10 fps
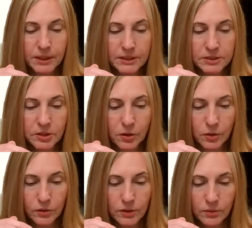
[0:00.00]
mix
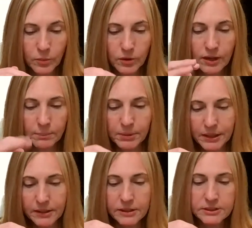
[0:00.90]
called where you have
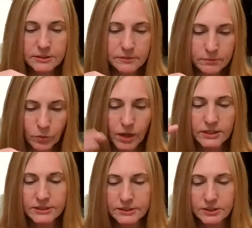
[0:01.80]
peanuts and
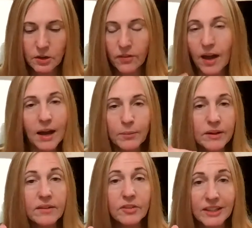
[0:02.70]
raisins and all that? I
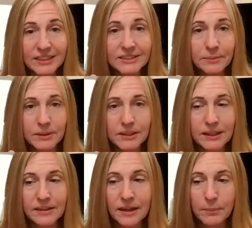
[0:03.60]
would never eat something
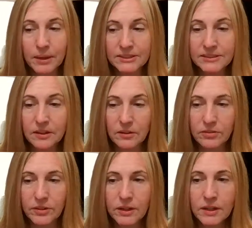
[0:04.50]
like that
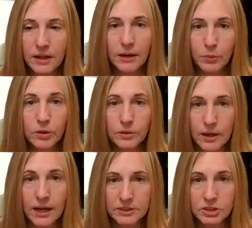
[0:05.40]
myself. I would
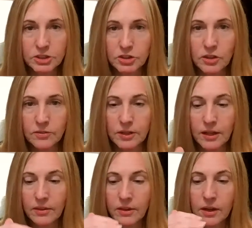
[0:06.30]
actually starve to
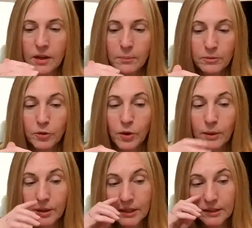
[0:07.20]
death before
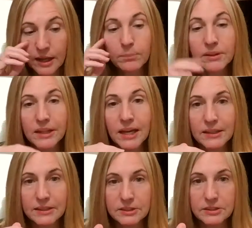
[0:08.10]
I would eat that. But
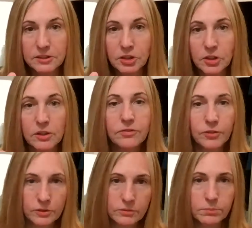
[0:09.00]
that is good
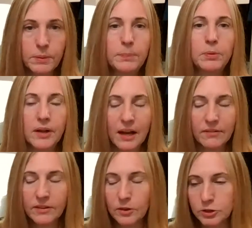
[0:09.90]
for people to
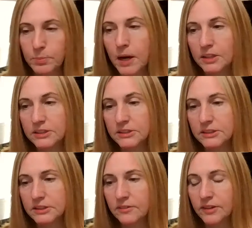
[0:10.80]
have in those
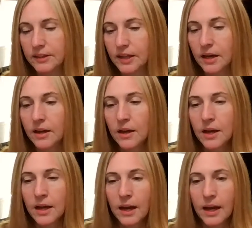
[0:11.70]
boxes, stuff like
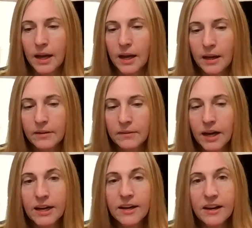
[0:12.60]
that.
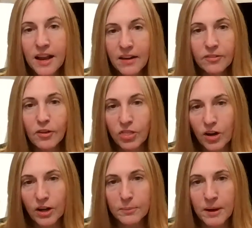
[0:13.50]
And I never
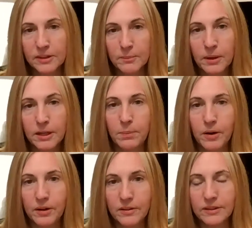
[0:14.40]
thought about the
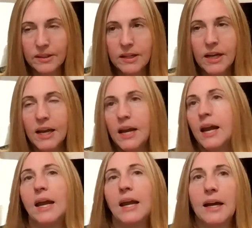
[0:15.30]
money part of it.
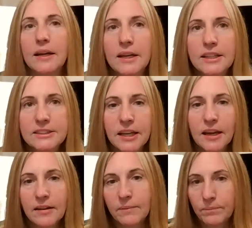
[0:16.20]
And he
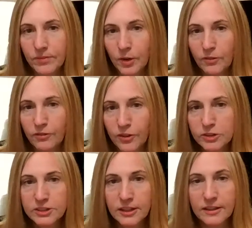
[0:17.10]
said the
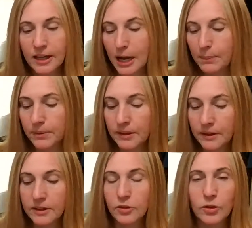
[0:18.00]
first thing that happened
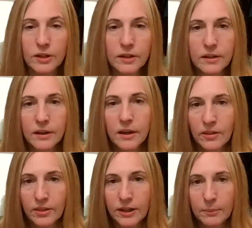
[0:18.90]
in Katrina,
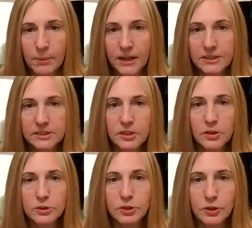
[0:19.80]
the banks
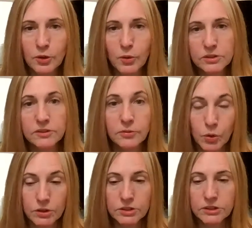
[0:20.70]
closed their doors, of
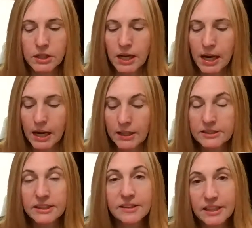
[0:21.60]
course. And he
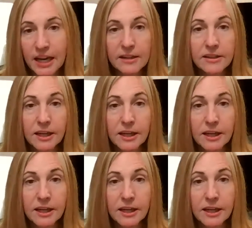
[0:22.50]
said the